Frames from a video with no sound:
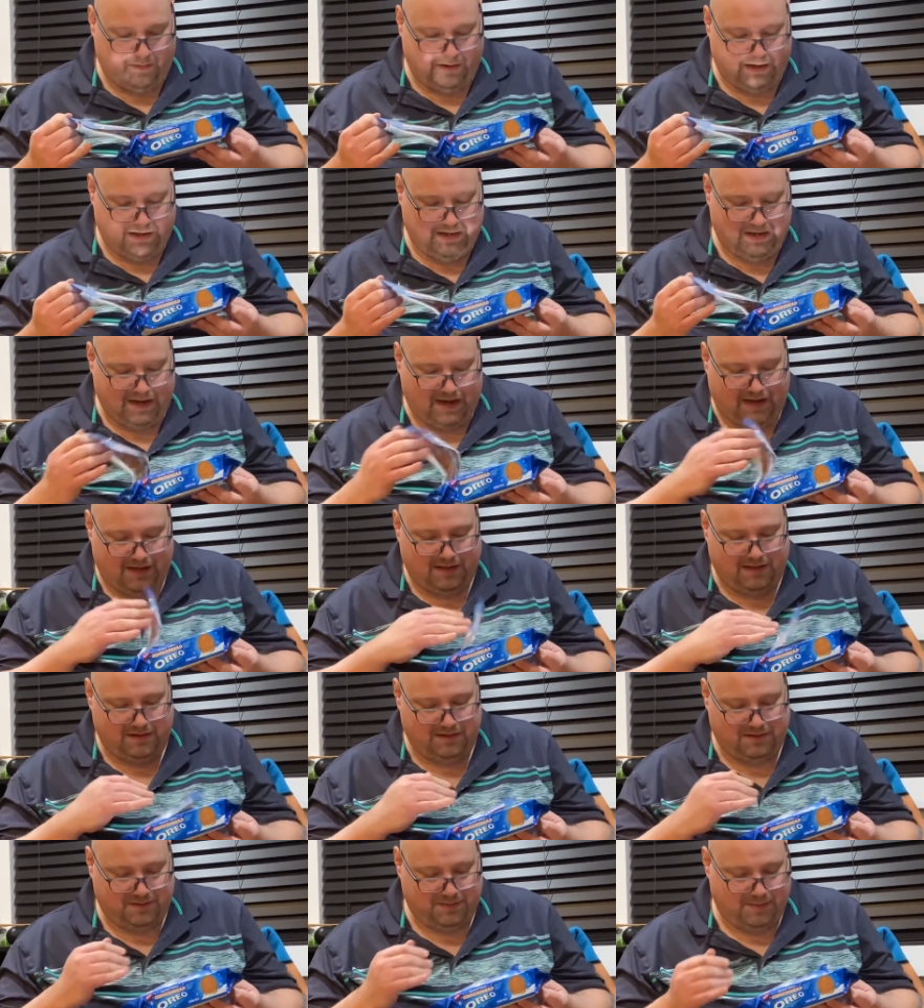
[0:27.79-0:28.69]
my god,
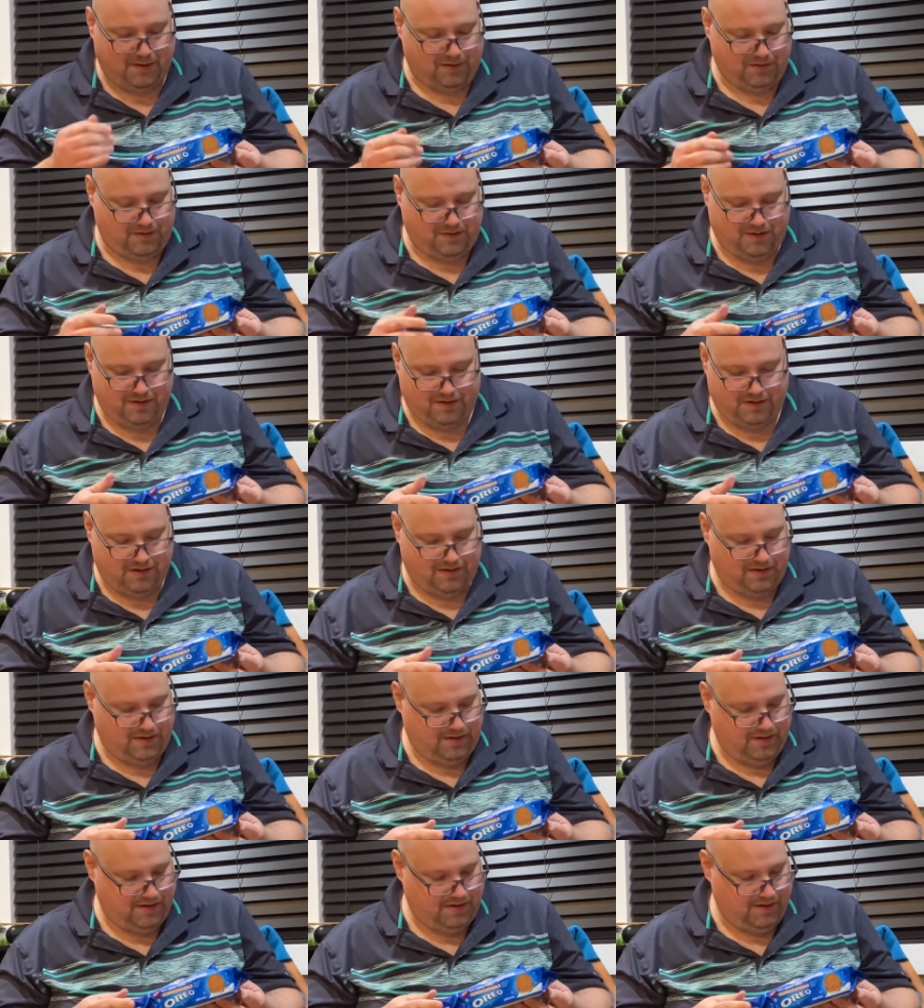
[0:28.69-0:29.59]
these smell good
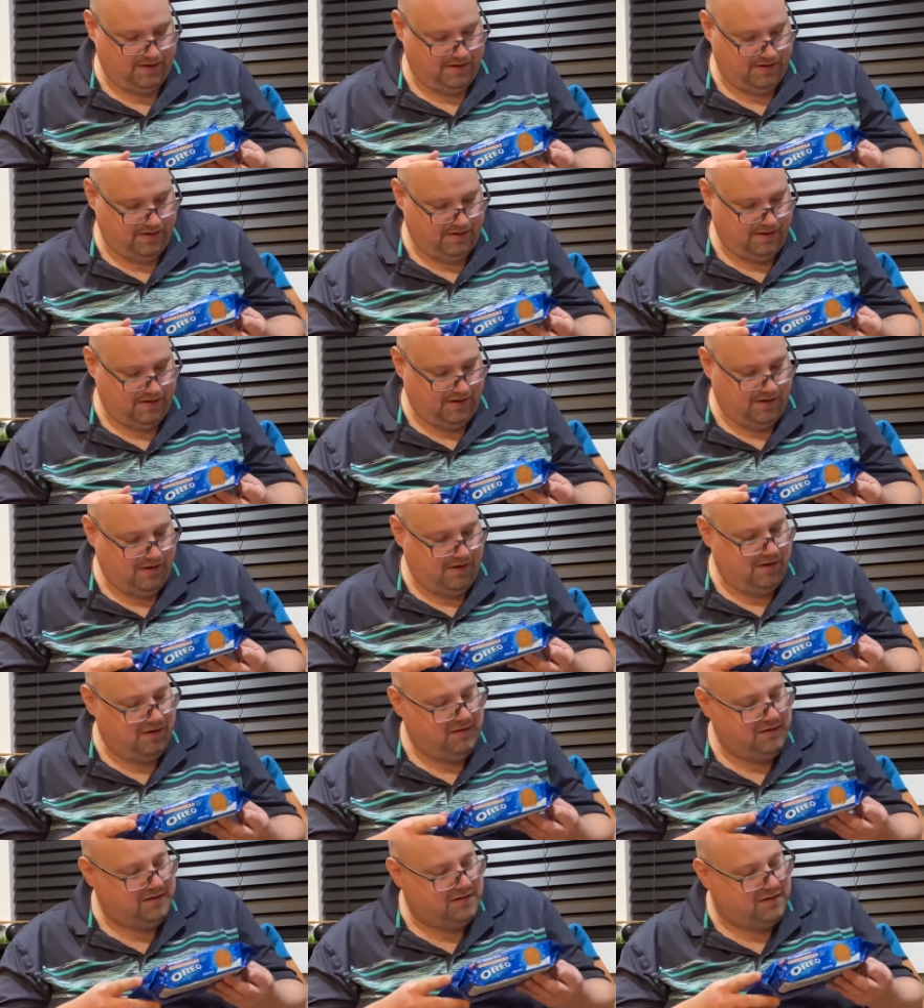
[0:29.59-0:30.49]

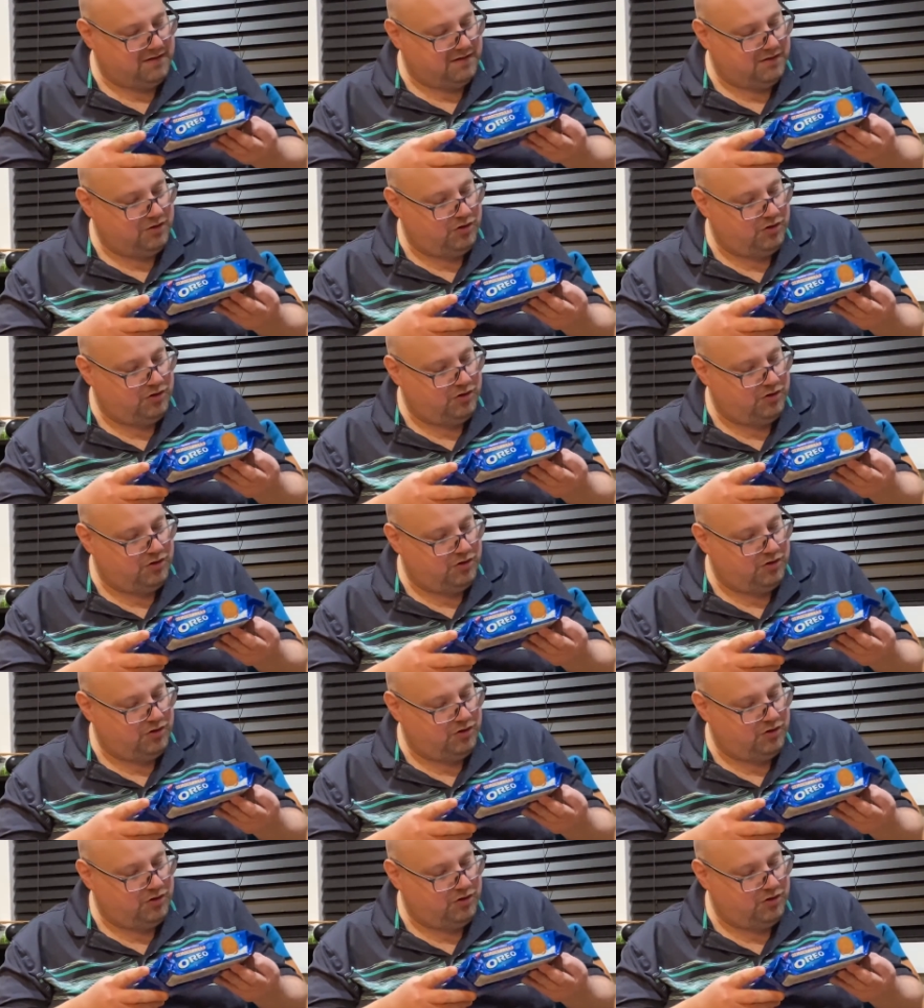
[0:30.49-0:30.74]
see,